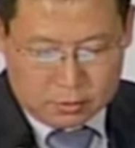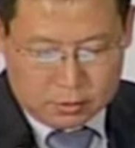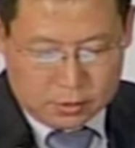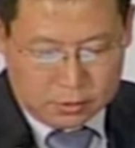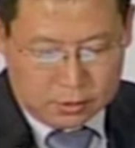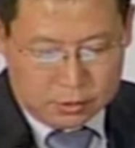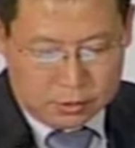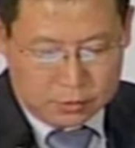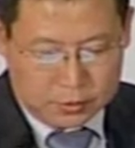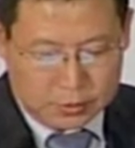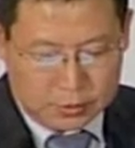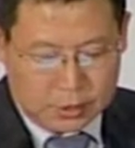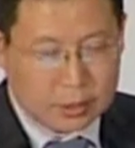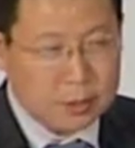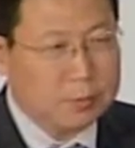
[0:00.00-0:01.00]
in the
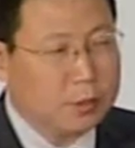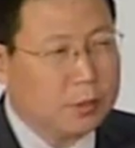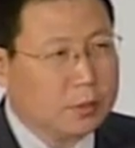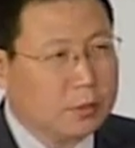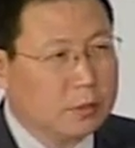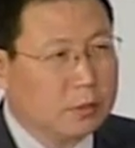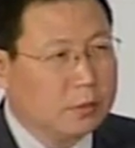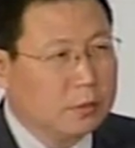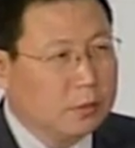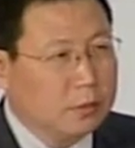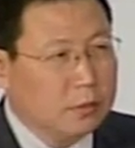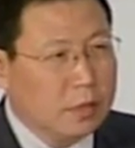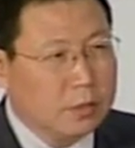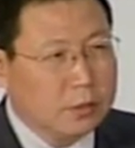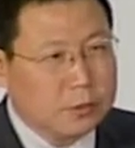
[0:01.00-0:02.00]
EU's export
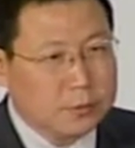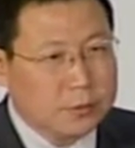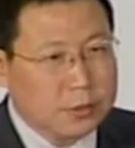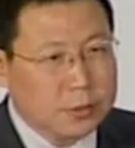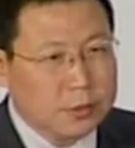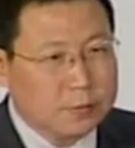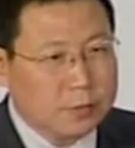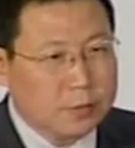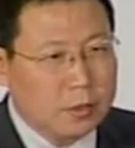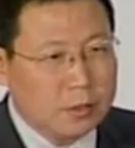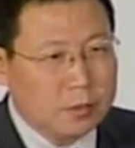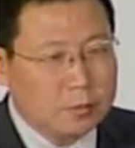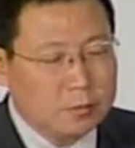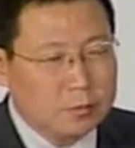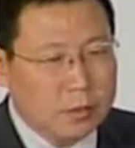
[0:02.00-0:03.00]
increased
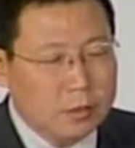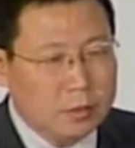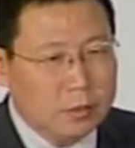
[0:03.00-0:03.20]
from